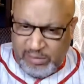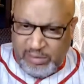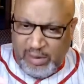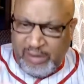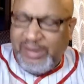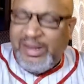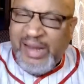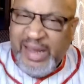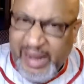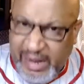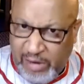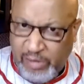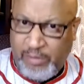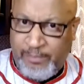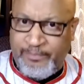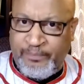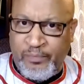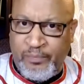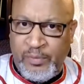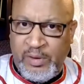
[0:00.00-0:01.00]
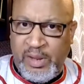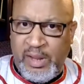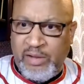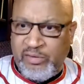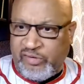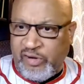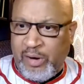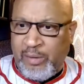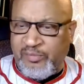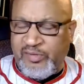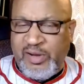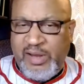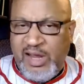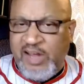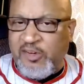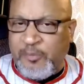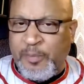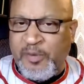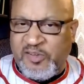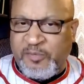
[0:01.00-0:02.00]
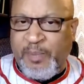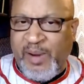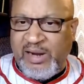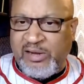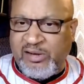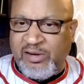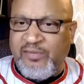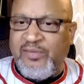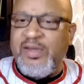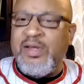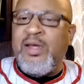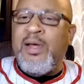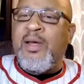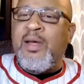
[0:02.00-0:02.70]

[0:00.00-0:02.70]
the leader in terms of his perspective